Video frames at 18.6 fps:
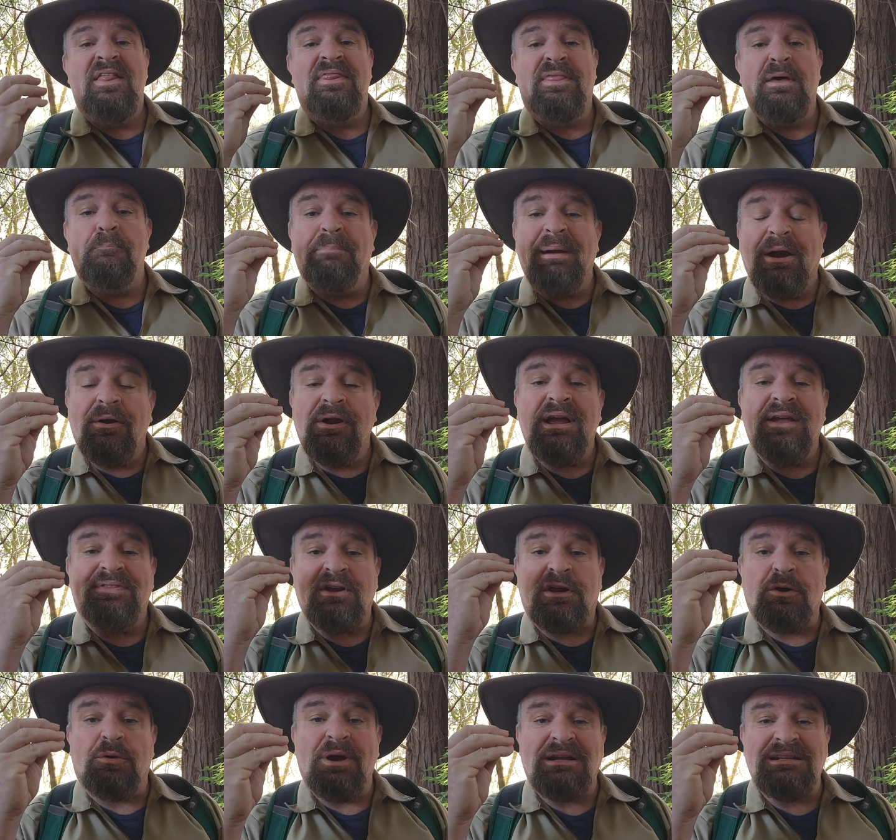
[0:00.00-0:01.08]
that berry at the
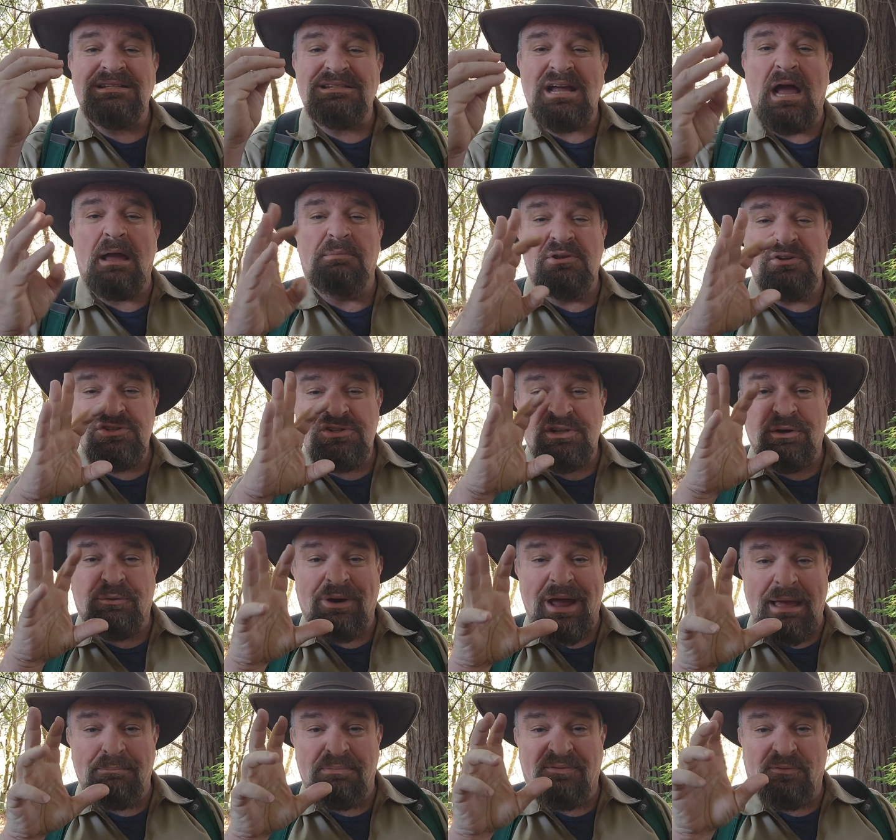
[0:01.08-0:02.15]
correct time, usually
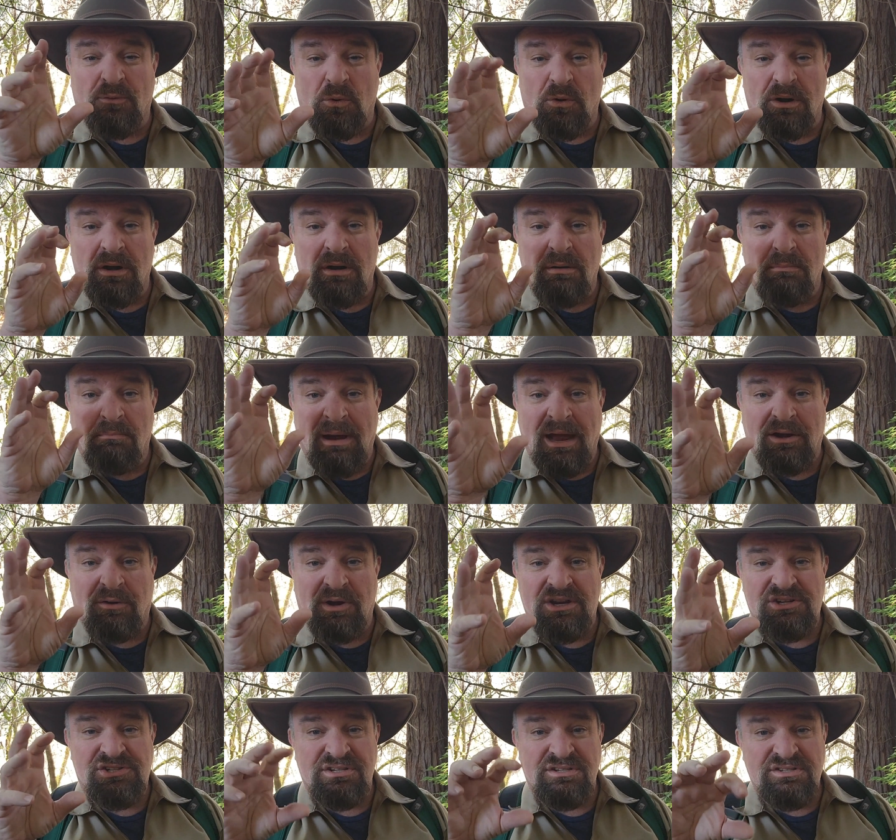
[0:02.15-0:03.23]
right before
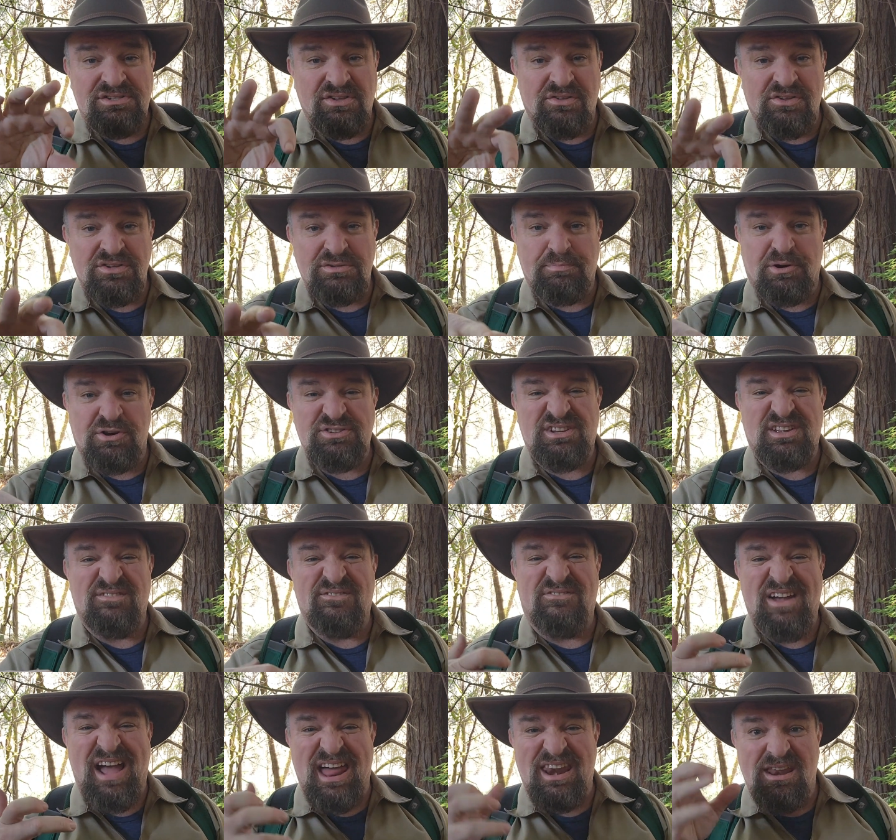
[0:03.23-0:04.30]
migration, so those birds can
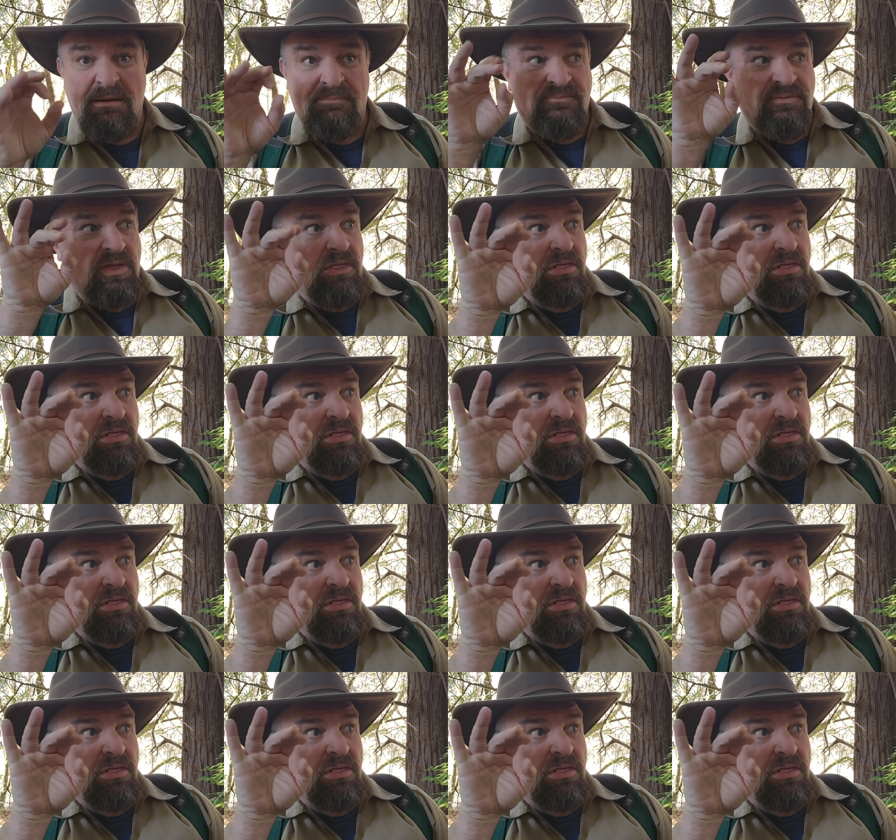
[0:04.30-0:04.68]
fatten up for the